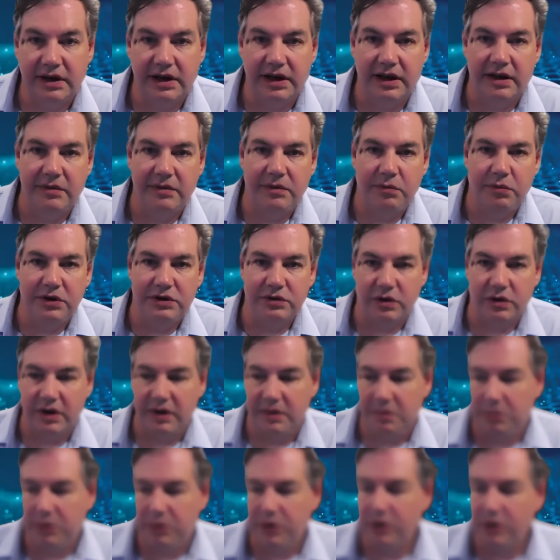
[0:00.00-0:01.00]
that we're
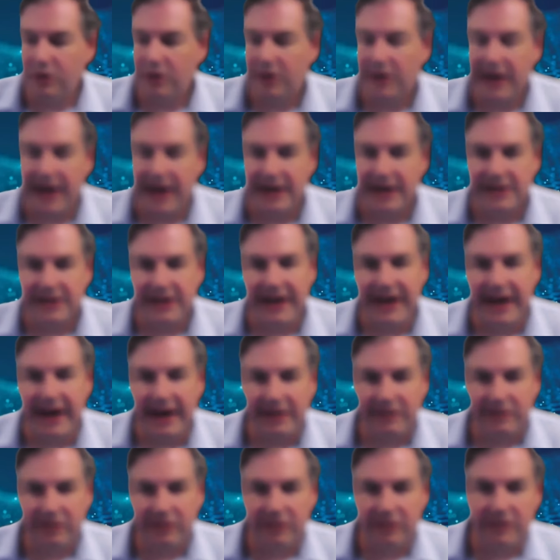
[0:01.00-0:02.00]
talking purely
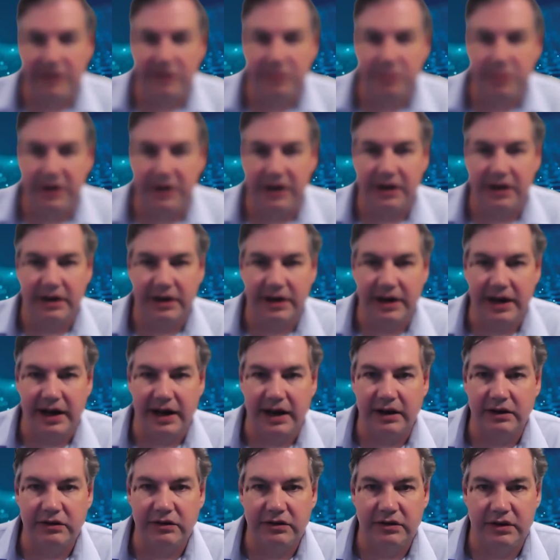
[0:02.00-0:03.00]
anti-cancer in this particular
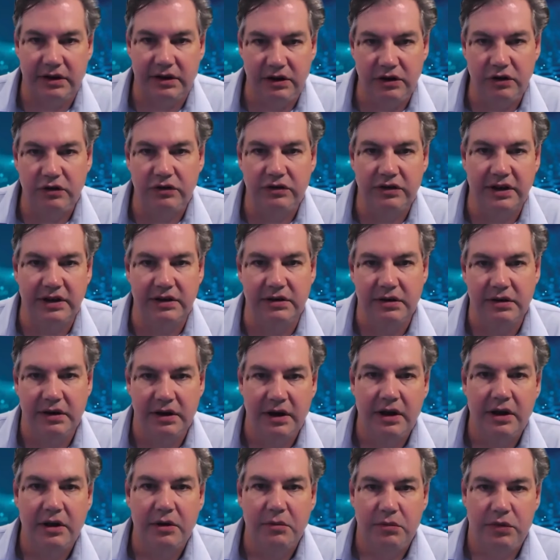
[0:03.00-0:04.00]
case, use in
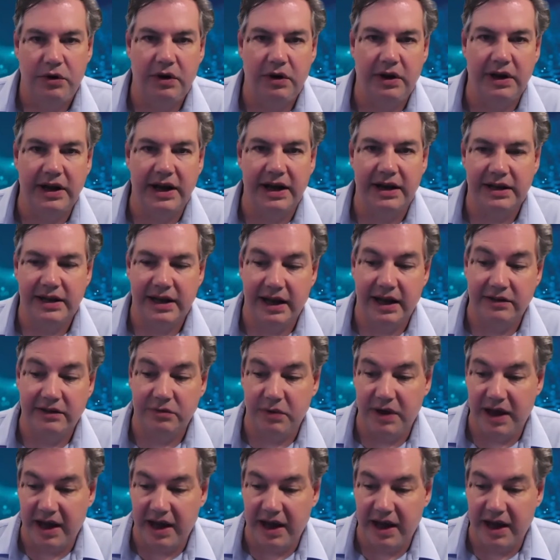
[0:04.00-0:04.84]
purely anti-cancer.